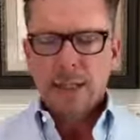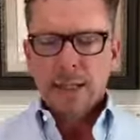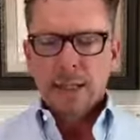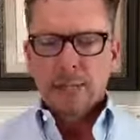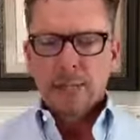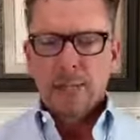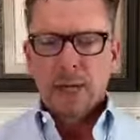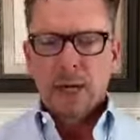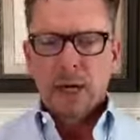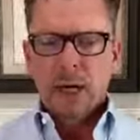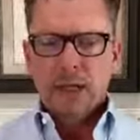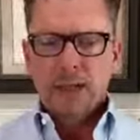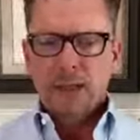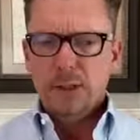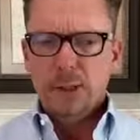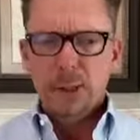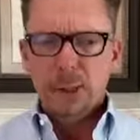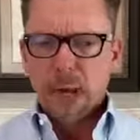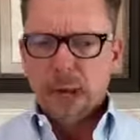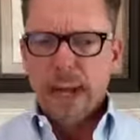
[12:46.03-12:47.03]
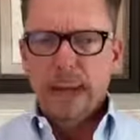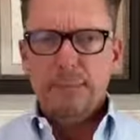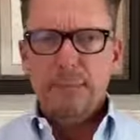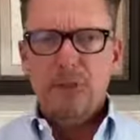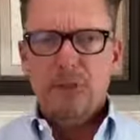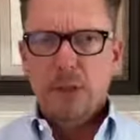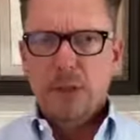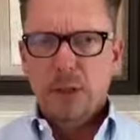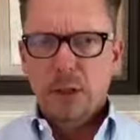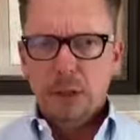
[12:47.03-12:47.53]
But you
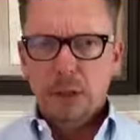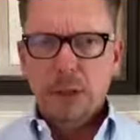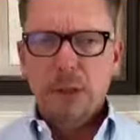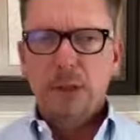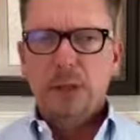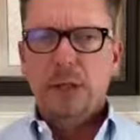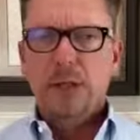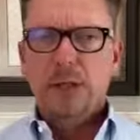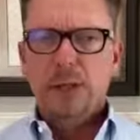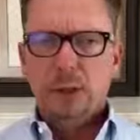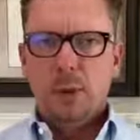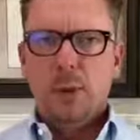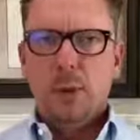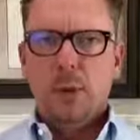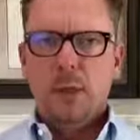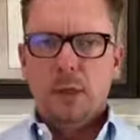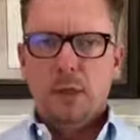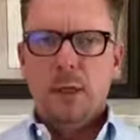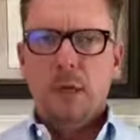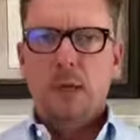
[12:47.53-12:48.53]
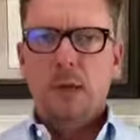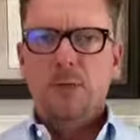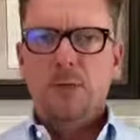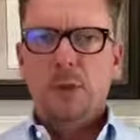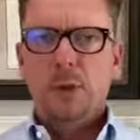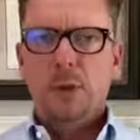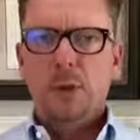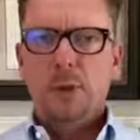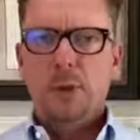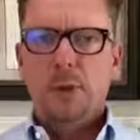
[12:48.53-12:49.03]
absolutely should wear gloves
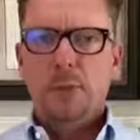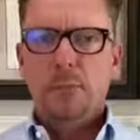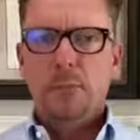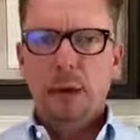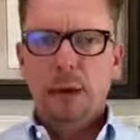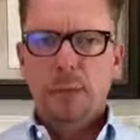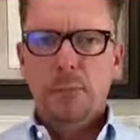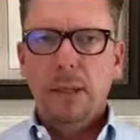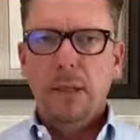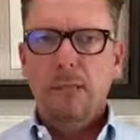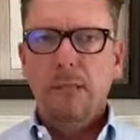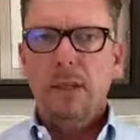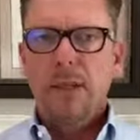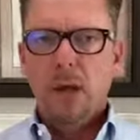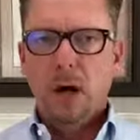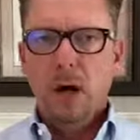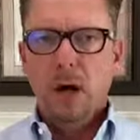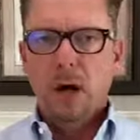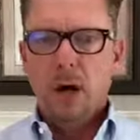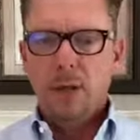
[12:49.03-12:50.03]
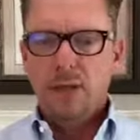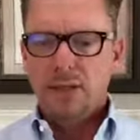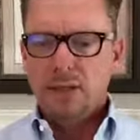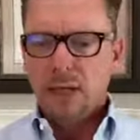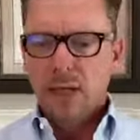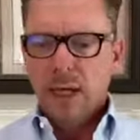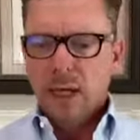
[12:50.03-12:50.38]
when you're in public, because